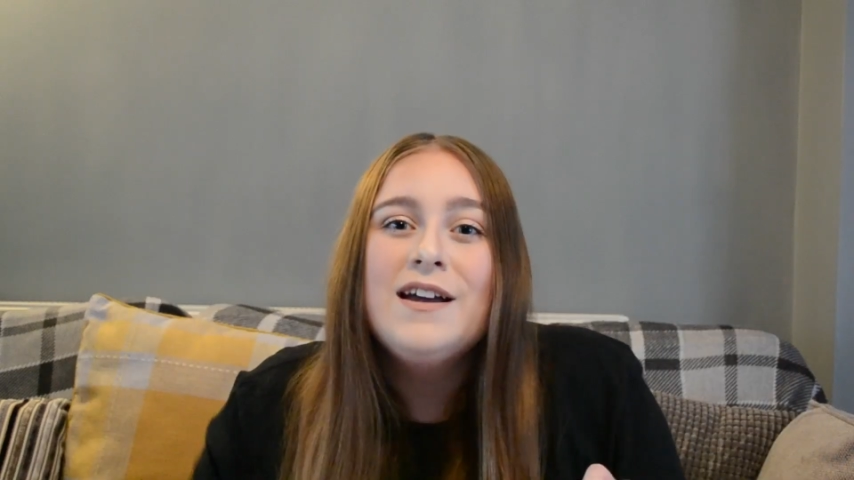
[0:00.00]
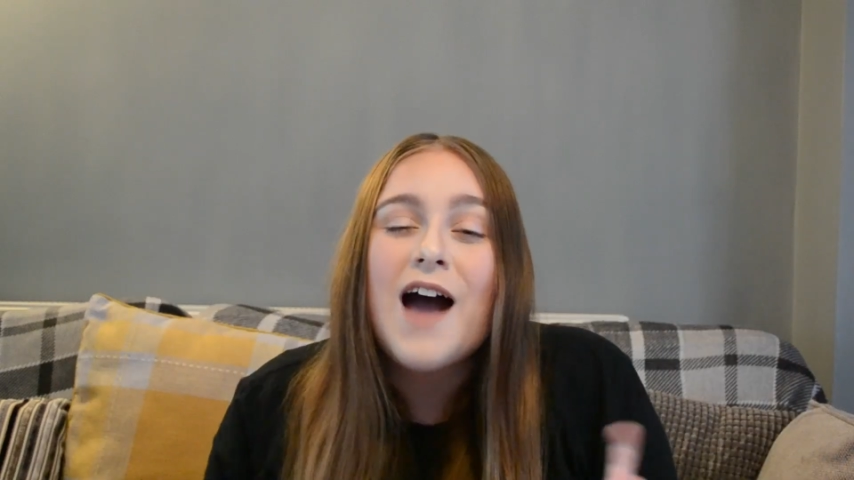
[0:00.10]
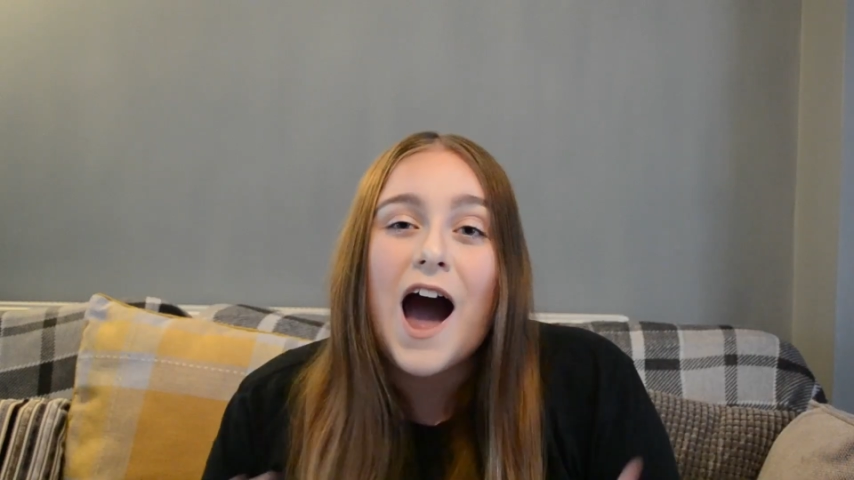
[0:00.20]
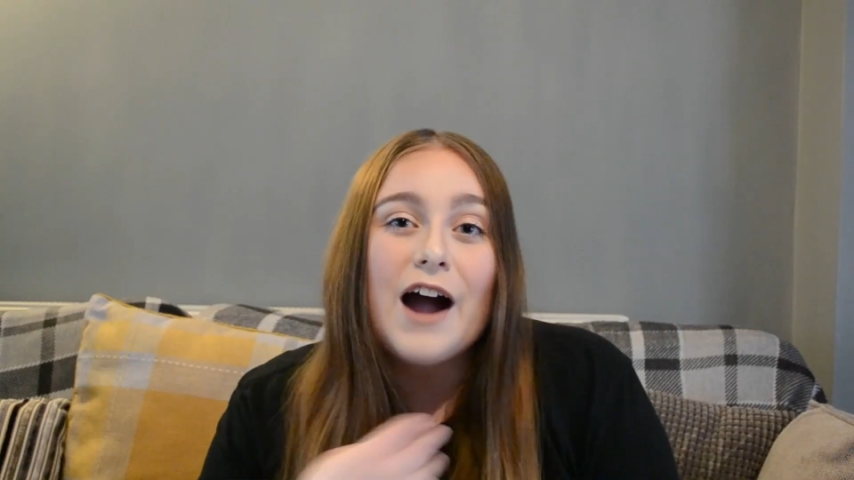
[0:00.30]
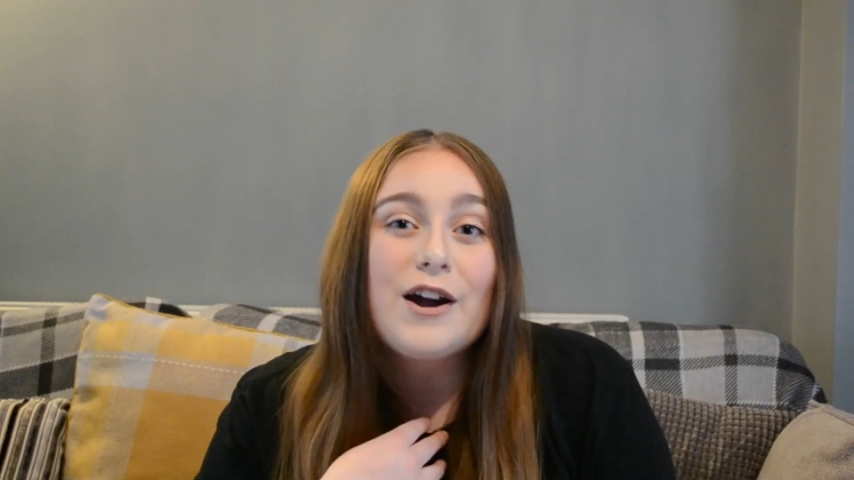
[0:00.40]

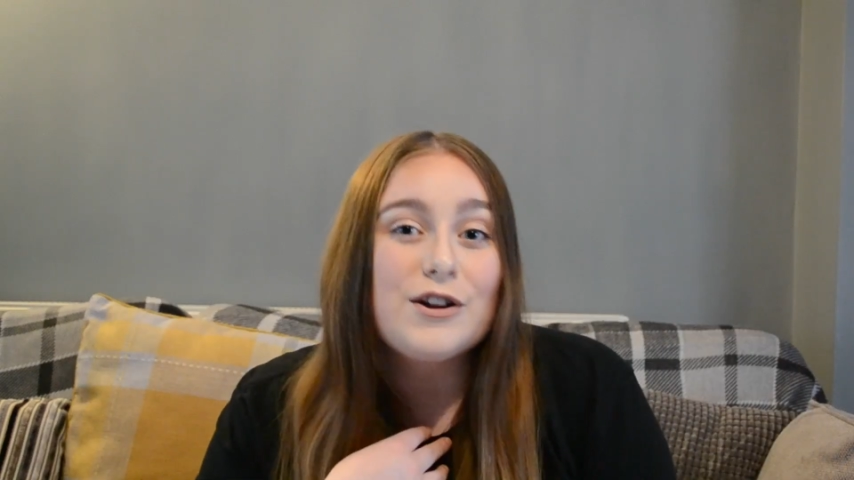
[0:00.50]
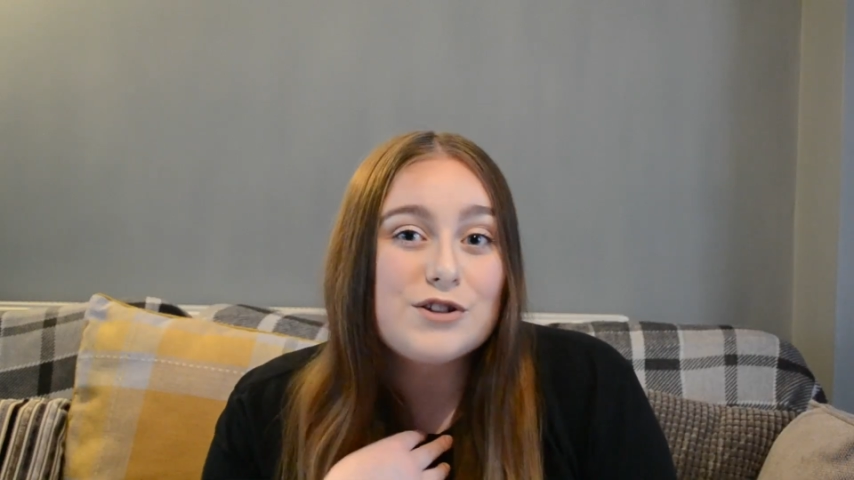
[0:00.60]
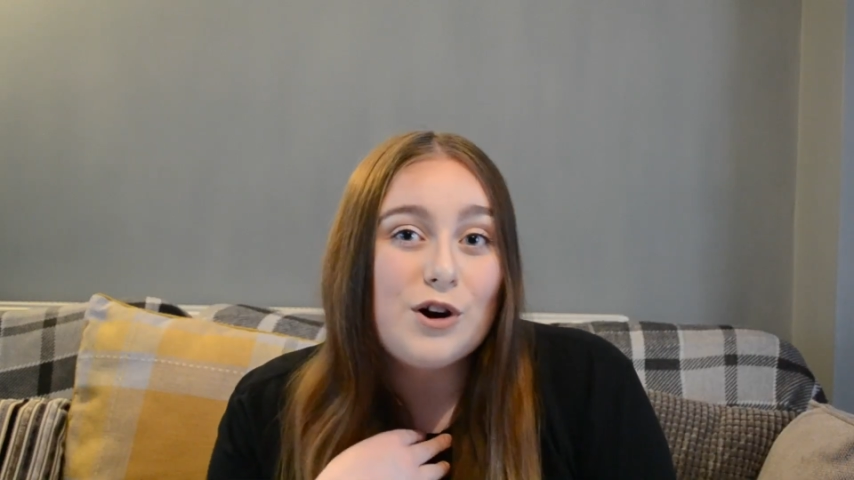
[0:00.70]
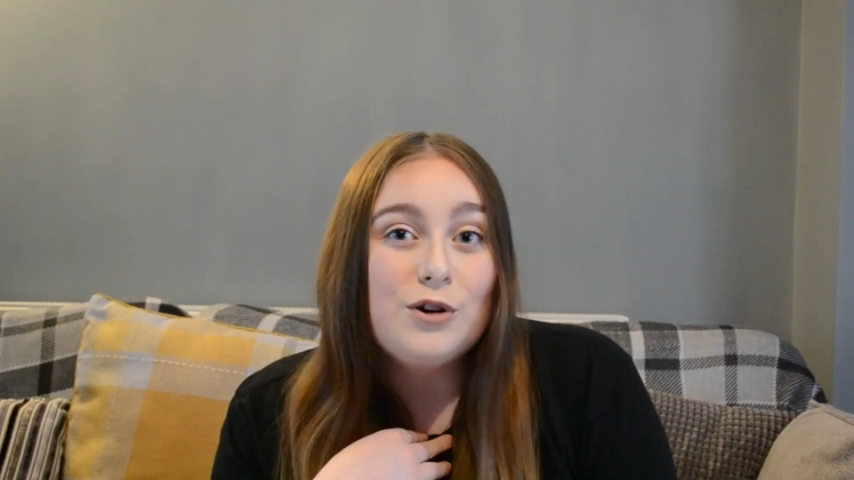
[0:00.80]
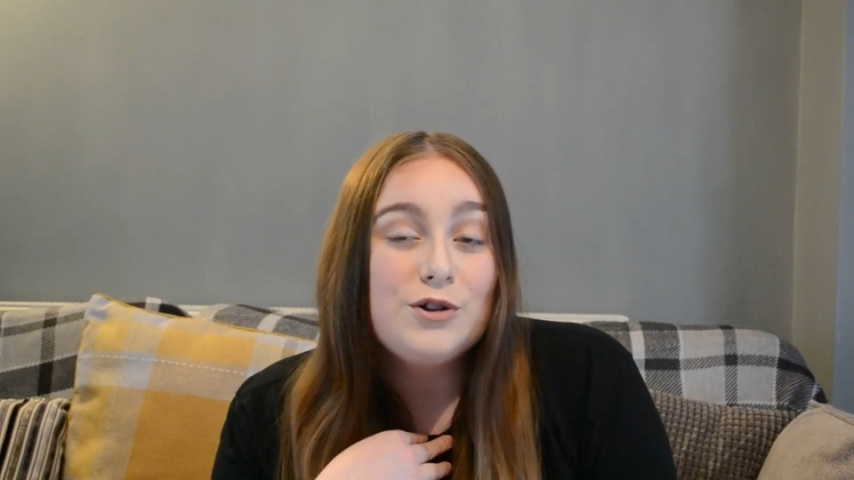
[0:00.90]
I got
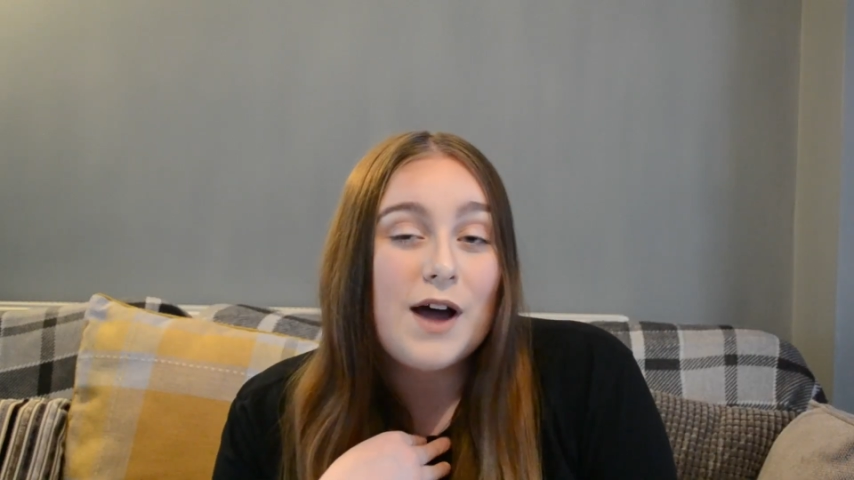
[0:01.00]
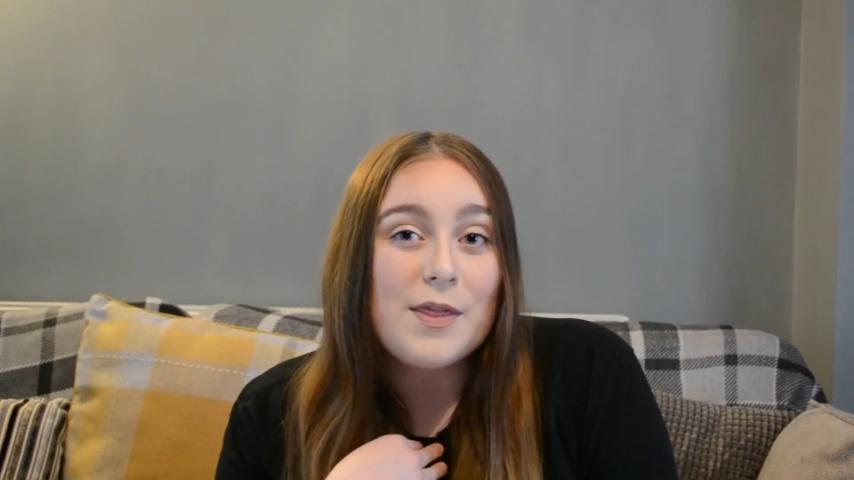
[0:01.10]
told at the